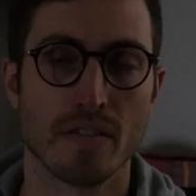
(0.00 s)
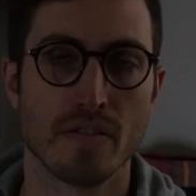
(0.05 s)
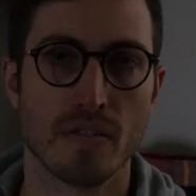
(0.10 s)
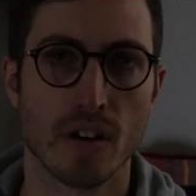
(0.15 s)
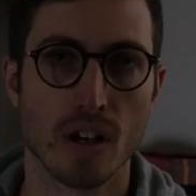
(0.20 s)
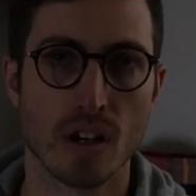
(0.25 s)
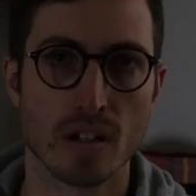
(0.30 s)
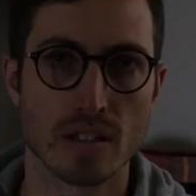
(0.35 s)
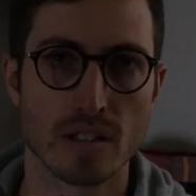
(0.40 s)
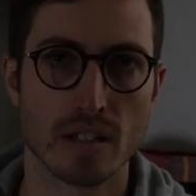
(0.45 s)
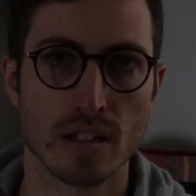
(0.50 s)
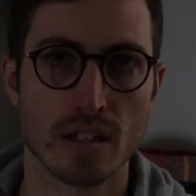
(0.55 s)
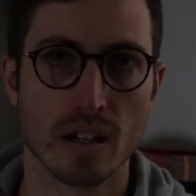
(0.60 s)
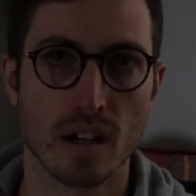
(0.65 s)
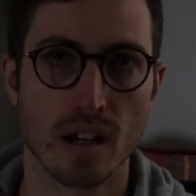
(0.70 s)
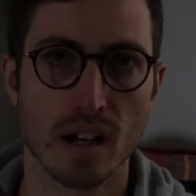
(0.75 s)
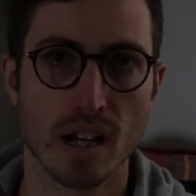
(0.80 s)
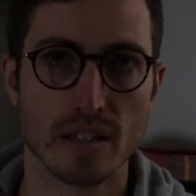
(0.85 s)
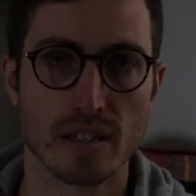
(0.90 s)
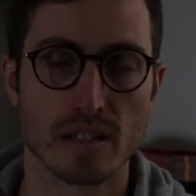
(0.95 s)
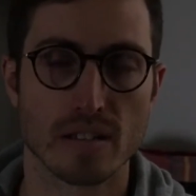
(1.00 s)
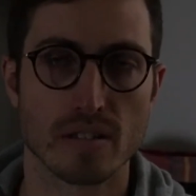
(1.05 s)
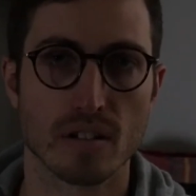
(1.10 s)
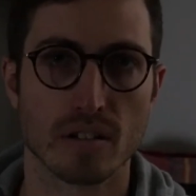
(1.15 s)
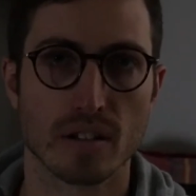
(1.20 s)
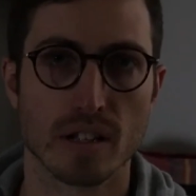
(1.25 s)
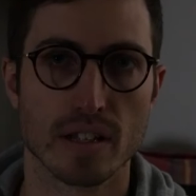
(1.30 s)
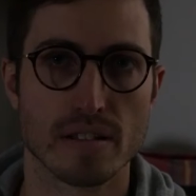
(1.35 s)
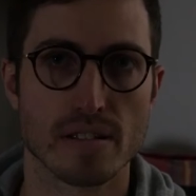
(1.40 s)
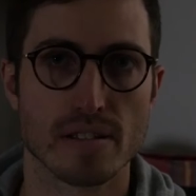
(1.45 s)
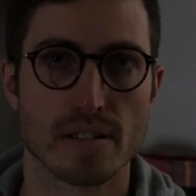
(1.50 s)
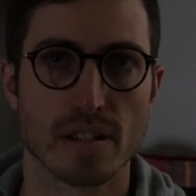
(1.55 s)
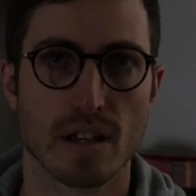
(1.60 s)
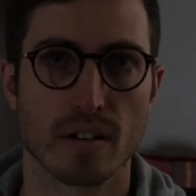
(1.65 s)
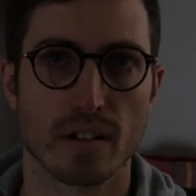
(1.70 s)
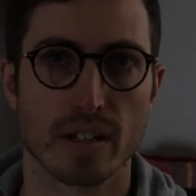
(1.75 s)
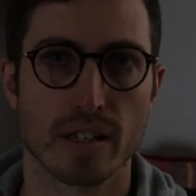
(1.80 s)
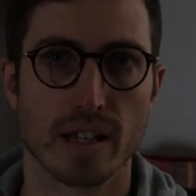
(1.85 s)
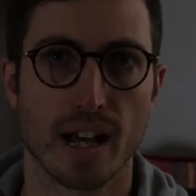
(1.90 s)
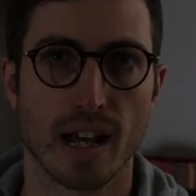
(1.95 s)
Firstly guys, it's not
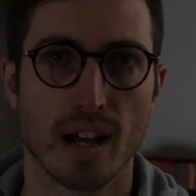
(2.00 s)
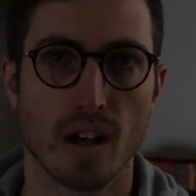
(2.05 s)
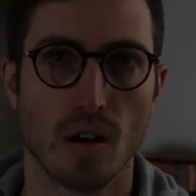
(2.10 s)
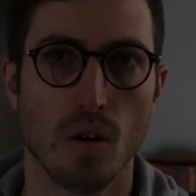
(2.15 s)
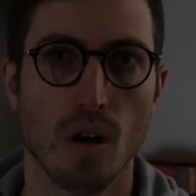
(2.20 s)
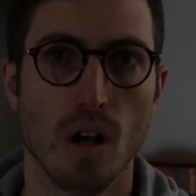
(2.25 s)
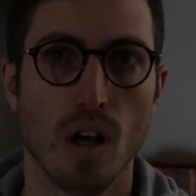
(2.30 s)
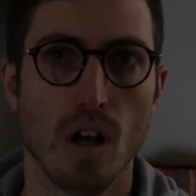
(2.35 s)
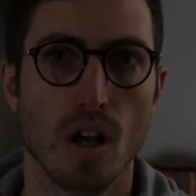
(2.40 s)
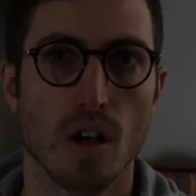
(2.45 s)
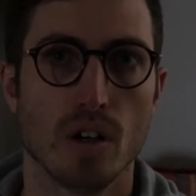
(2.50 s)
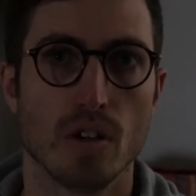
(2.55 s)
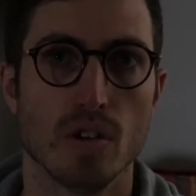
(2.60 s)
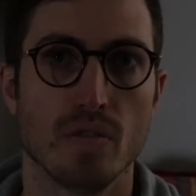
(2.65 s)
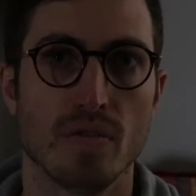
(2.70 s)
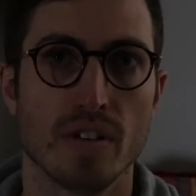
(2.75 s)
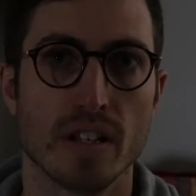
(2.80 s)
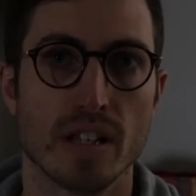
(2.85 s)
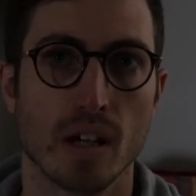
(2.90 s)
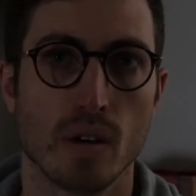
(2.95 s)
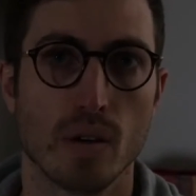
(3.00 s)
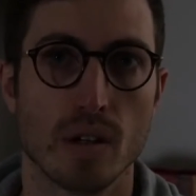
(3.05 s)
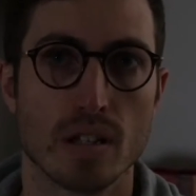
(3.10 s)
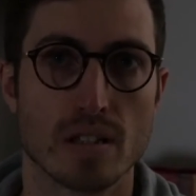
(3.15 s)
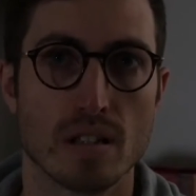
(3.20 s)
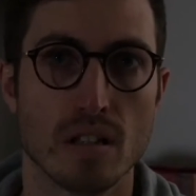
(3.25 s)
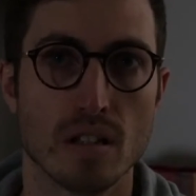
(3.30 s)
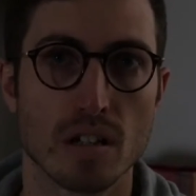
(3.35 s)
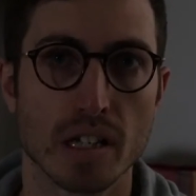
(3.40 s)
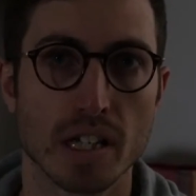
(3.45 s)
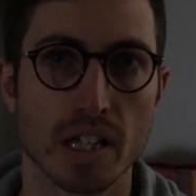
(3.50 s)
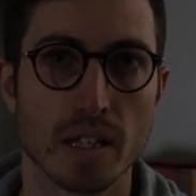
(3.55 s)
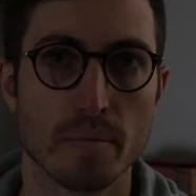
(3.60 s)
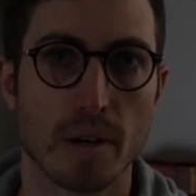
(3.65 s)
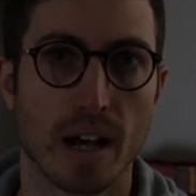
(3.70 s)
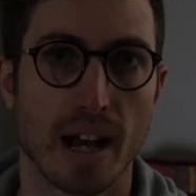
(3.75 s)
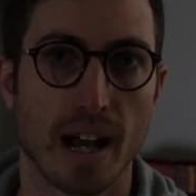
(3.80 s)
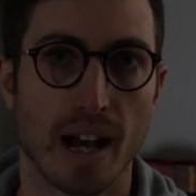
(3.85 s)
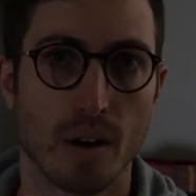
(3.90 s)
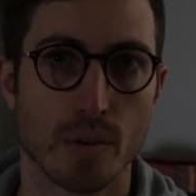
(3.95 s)
necessarily how your video is looking,
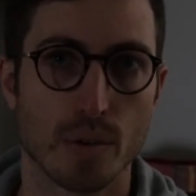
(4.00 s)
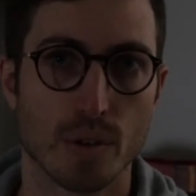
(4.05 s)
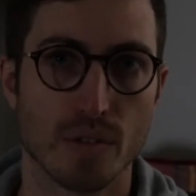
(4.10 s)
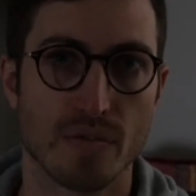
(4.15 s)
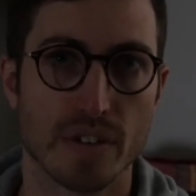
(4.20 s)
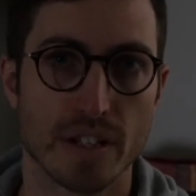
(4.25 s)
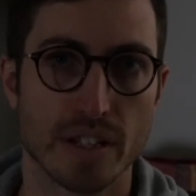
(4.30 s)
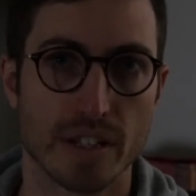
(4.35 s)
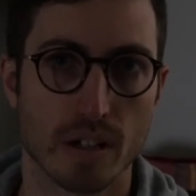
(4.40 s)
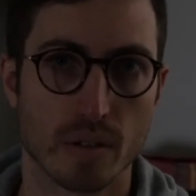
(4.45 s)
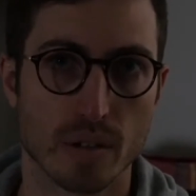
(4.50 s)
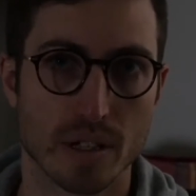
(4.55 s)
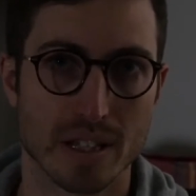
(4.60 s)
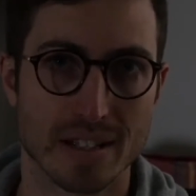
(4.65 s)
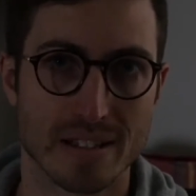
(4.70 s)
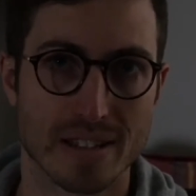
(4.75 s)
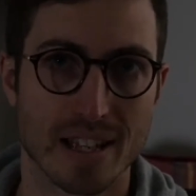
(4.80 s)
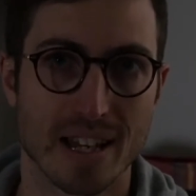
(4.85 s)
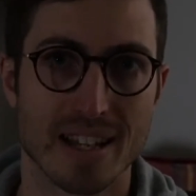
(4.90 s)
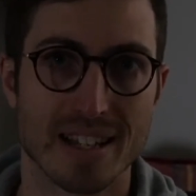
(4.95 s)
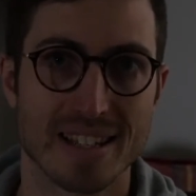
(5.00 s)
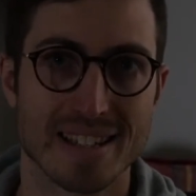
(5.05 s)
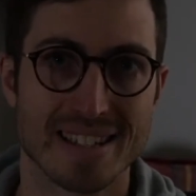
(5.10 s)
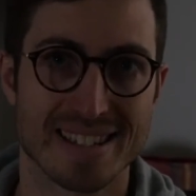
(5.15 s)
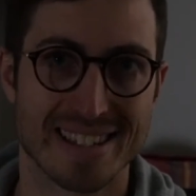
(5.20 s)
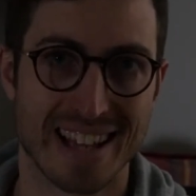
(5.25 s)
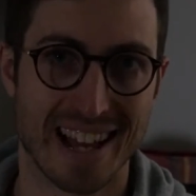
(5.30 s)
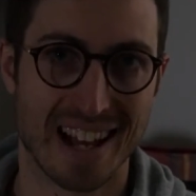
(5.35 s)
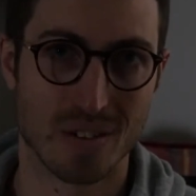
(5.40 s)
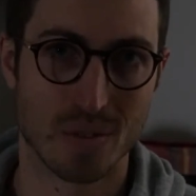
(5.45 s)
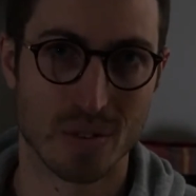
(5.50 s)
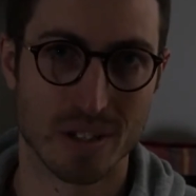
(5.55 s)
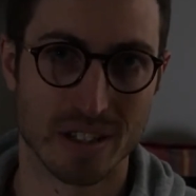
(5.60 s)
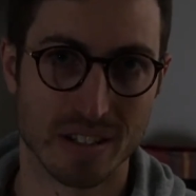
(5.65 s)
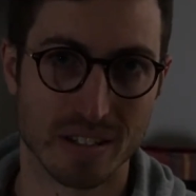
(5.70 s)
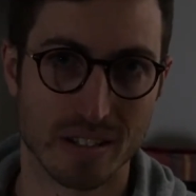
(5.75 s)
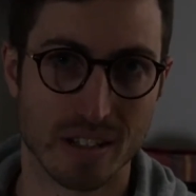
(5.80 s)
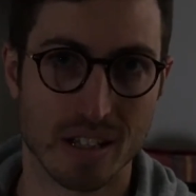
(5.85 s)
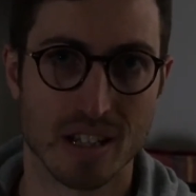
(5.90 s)
but how your video is sounding.